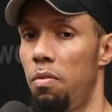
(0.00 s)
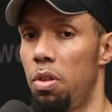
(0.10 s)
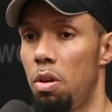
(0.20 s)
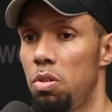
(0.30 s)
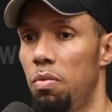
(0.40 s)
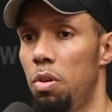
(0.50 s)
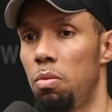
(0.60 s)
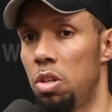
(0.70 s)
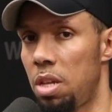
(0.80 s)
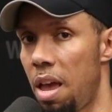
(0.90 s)
for those of you,
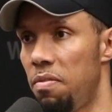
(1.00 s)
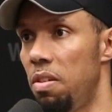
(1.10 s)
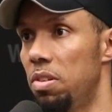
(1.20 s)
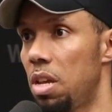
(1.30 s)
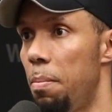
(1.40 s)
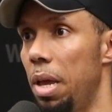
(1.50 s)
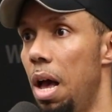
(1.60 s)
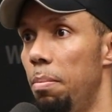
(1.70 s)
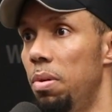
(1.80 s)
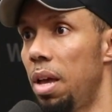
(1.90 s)
because hay fever is coming
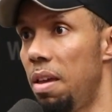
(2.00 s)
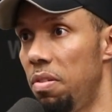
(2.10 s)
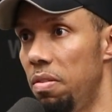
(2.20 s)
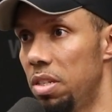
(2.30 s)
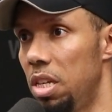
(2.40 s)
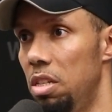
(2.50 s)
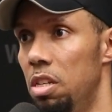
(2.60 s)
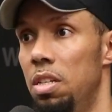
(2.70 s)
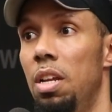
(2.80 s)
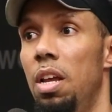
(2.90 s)
up, hay fever season.